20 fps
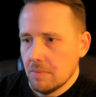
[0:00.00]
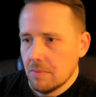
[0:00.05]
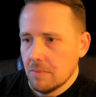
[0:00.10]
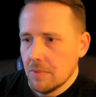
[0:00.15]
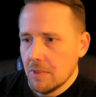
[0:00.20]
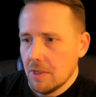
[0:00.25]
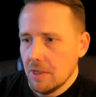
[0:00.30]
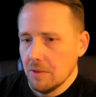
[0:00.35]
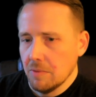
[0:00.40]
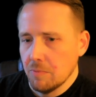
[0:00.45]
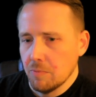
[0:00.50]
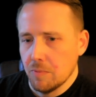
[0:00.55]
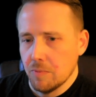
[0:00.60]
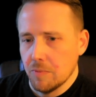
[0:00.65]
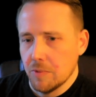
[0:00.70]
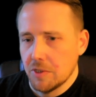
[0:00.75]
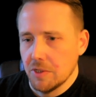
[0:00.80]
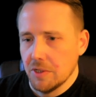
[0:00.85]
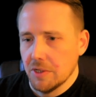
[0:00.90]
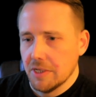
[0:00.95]
And
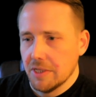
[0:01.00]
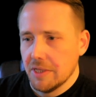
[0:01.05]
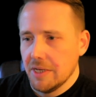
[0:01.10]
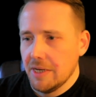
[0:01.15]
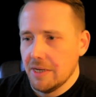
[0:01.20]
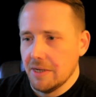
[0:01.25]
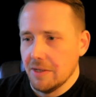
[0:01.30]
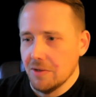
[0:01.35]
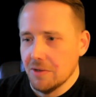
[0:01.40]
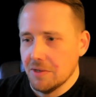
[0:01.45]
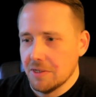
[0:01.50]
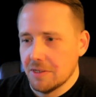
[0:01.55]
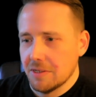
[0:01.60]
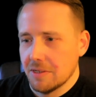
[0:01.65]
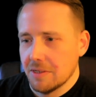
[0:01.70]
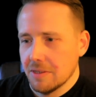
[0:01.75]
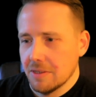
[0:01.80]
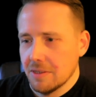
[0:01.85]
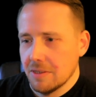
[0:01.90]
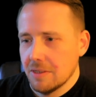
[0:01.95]
would you look at that? It
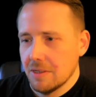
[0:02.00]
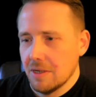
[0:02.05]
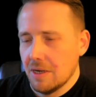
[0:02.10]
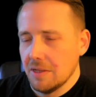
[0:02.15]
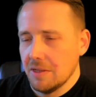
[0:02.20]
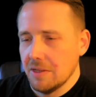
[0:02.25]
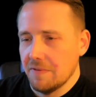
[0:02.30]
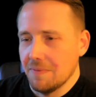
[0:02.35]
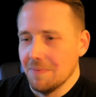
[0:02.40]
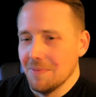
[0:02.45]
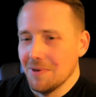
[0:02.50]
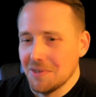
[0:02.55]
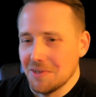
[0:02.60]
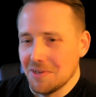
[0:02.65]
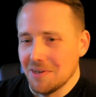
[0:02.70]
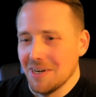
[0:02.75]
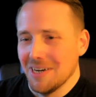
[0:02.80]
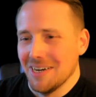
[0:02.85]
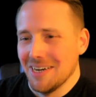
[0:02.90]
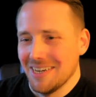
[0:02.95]
looks oddly
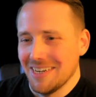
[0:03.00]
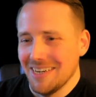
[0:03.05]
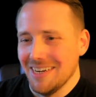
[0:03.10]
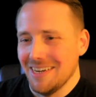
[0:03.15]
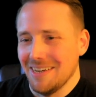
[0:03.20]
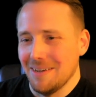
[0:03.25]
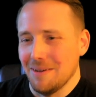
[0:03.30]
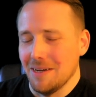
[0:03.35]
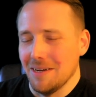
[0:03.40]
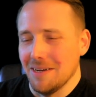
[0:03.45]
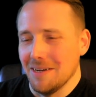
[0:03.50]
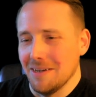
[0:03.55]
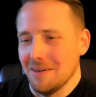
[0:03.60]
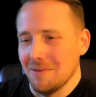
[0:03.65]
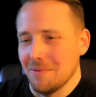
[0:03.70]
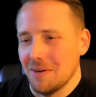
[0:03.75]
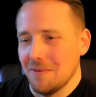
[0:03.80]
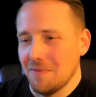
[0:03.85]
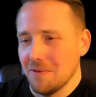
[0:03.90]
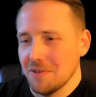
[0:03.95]
familiar. Yeah,
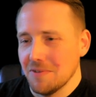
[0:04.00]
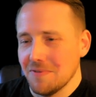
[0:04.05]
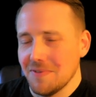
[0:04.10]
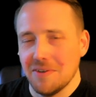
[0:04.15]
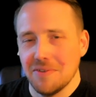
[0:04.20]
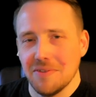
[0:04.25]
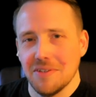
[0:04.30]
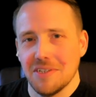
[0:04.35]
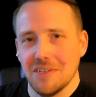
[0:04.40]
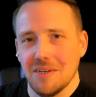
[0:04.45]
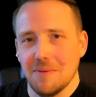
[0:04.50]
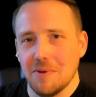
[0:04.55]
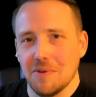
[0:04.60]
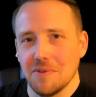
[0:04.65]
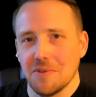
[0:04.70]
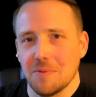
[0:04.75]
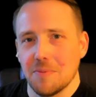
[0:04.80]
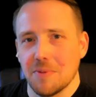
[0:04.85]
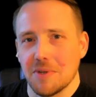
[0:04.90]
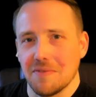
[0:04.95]
when I first fired this up, I
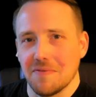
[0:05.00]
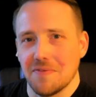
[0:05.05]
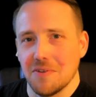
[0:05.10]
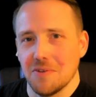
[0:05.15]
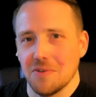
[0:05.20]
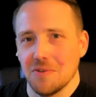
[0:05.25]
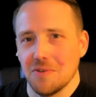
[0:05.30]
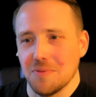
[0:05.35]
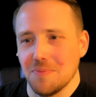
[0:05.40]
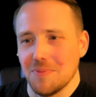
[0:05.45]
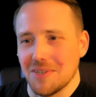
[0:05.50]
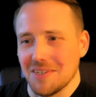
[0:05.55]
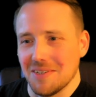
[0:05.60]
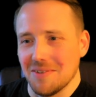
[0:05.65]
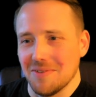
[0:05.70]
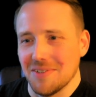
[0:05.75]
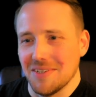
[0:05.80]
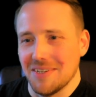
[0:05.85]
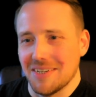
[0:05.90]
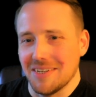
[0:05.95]
was a little bit confused because I
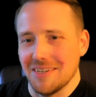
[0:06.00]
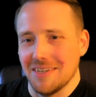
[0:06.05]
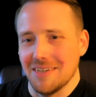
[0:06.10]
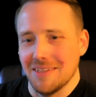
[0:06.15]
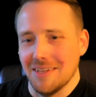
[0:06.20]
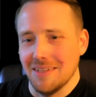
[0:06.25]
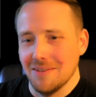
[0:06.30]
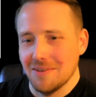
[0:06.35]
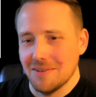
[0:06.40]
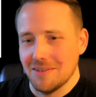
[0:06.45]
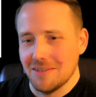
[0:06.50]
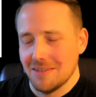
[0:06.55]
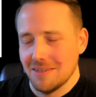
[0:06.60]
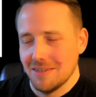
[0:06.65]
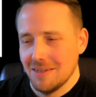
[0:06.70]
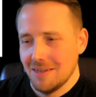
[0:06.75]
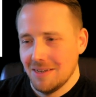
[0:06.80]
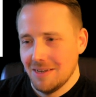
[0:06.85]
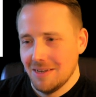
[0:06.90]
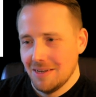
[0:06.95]
was like, that looks
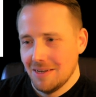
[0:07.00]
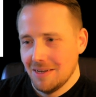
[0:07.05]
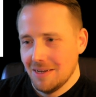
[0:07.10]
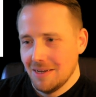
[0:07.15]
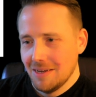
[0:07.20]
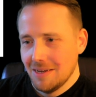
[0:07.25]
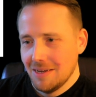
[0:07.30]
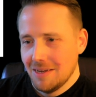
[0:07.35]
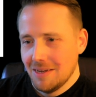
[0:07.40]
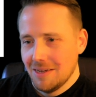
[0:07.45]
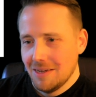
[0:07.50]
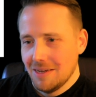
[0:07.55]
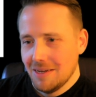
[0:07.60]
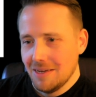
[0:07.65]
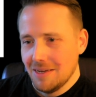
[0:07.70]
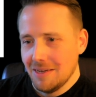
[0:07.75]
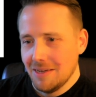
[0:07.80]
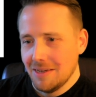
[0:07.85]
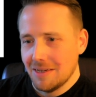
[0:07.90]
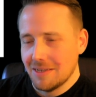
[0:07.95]

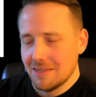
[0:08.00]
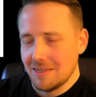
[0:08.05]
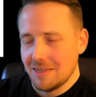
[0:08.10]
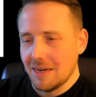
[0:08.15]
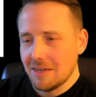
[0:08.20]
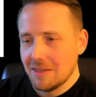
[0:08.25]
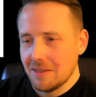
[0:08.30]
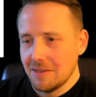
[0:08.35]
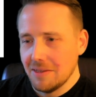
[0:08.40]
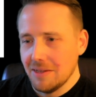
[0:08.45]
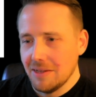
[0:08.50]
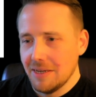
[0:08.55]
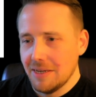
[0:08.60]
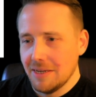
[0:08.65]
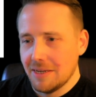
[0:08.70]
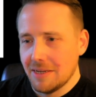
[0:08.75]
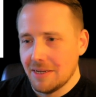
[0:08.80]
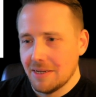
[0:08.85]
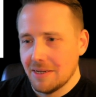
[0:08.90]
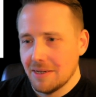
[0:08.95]
exactly
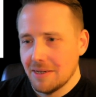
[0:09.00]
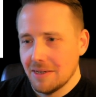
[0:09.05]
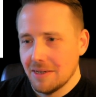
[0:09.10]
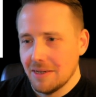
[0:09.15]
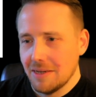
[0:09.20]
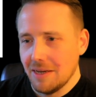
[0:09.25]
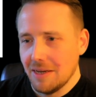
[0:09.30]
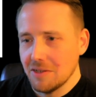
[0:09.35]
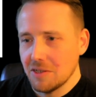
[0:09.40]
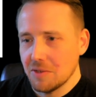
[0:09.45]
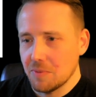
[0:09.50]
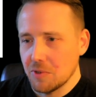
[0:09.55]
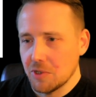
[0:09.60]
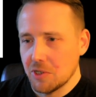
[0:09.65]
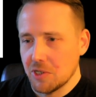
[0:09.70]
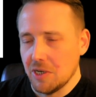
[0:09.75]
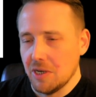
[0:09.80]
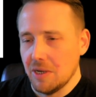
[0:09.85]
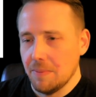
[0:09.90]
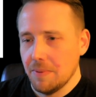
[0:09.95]
like Algebra
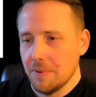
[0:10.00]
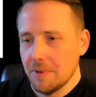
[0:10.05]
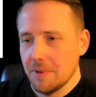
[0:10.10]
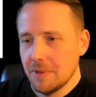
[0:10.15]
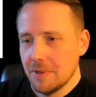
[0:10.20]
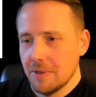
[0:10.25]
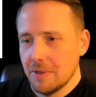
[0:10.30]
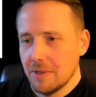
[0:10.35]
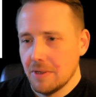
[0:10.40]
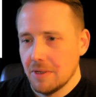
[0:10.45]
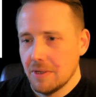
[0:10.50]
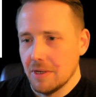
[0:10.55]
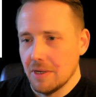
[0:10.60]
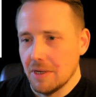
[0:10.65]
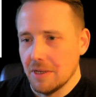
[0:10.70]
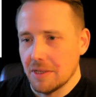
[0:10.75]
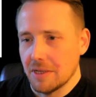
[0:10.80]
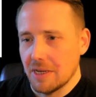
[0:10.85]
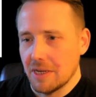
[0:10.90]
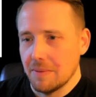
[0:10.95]
Shop,
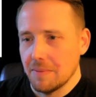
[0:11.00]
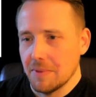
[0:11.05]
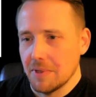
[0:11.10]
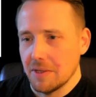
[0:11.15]
the game that I